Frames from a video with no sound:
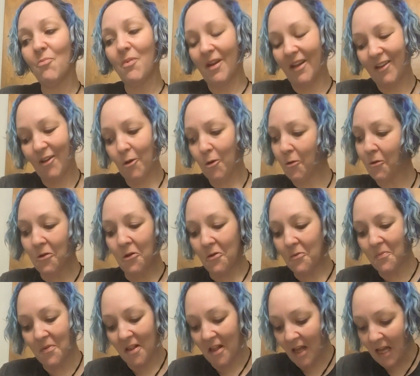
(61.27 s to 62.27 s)
by
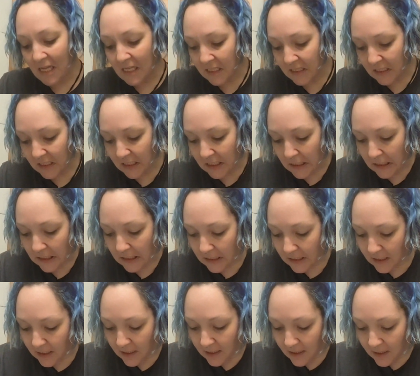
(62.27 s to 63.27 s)
Coloplast.
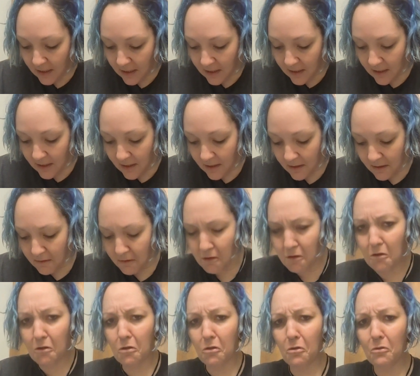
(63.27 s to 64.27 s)
You
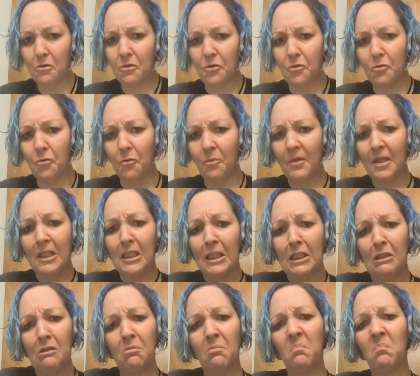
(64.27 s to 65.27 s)
can go into a mini.